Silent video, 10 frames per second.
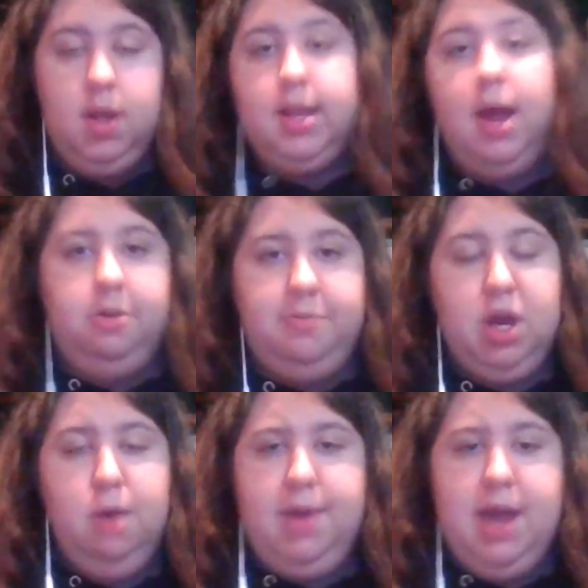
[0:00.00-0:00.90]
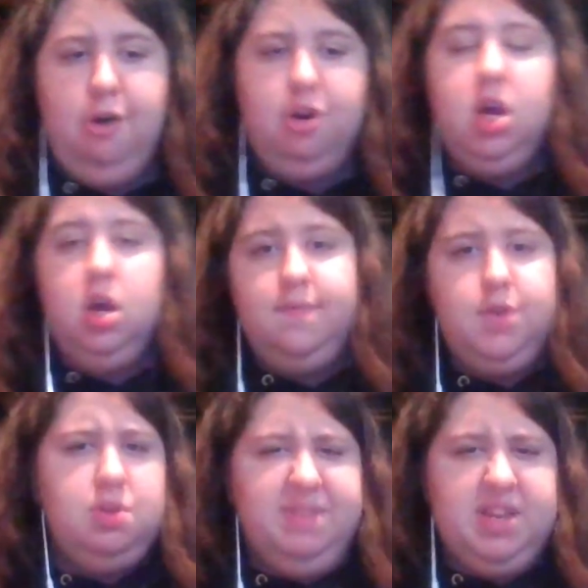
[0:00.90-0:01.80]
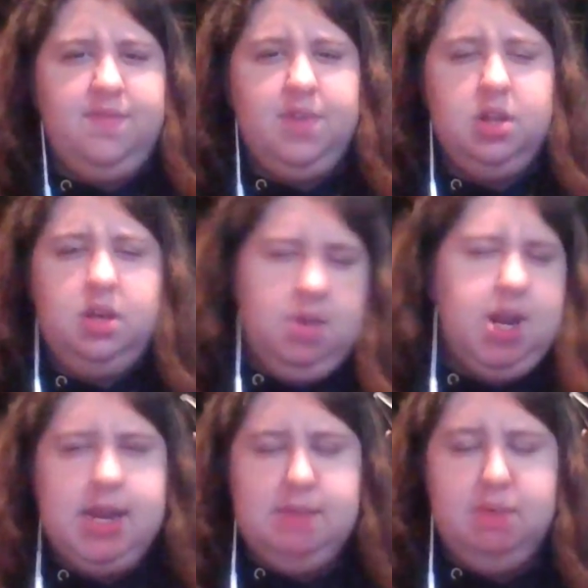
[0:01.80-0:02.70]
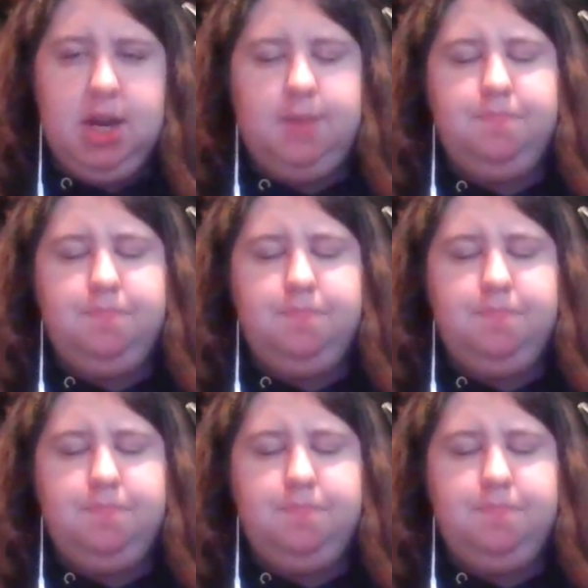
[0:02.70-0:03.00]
sound to be coming out. You specifically, but anybody.